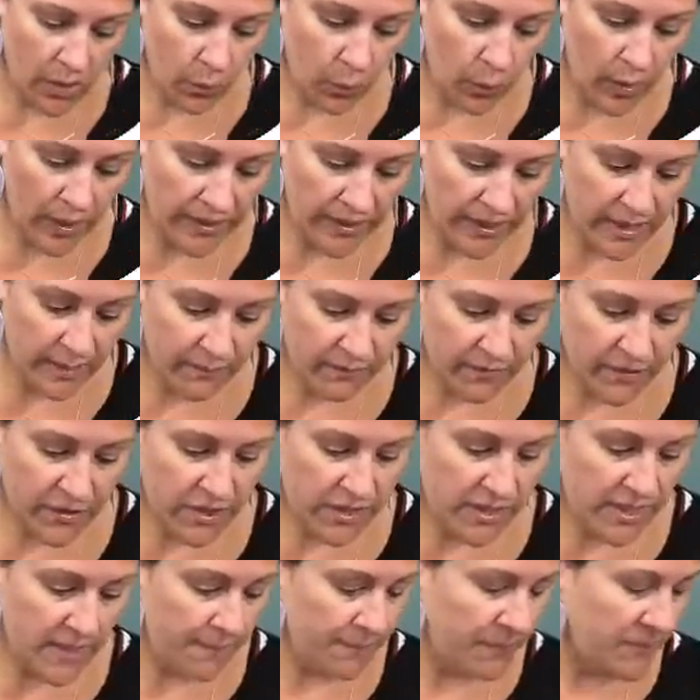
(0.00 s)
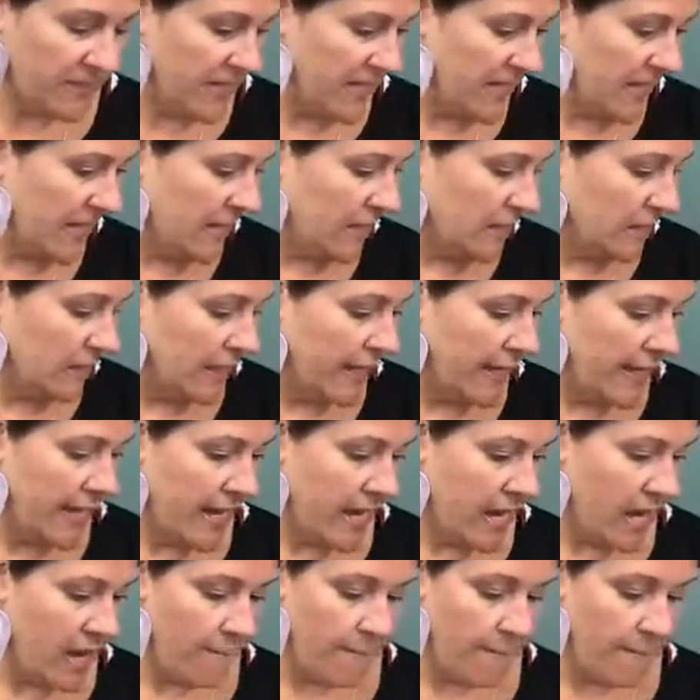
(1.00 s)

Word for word: want them for something like